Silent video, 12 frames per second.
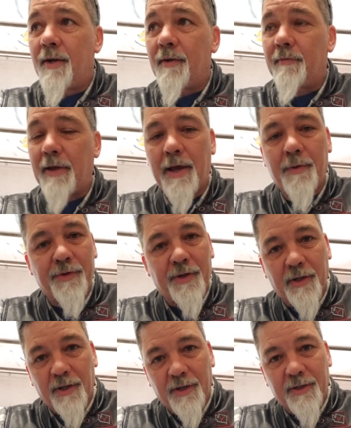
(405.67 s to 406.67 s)
man, when
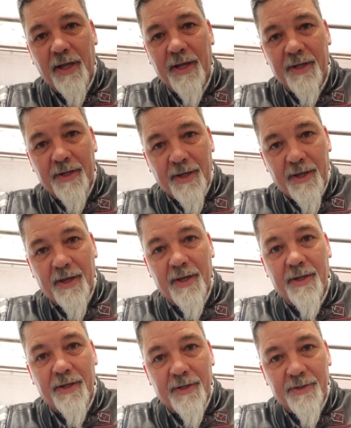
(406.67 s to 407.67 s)
you look like an
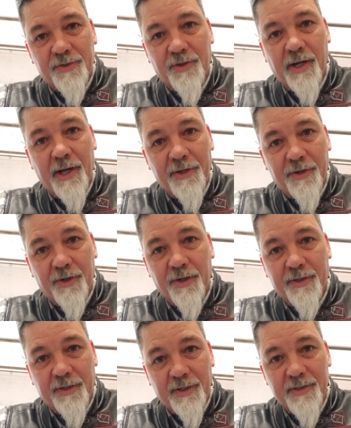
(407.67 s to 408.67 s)
idiot trying to
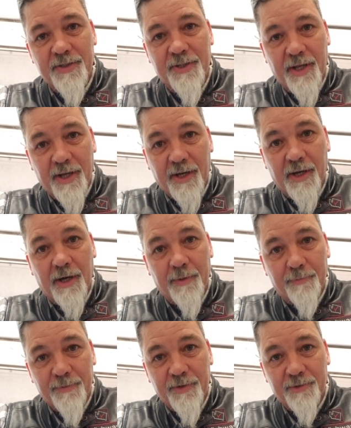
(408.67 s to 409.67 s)
hook this thing up,
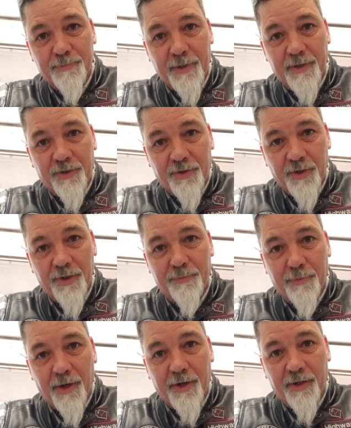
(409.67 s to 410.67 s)
you spent good
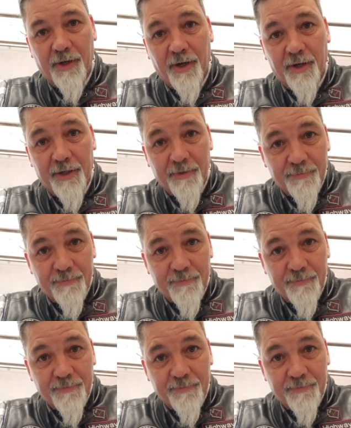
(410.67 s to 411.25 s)
money on it,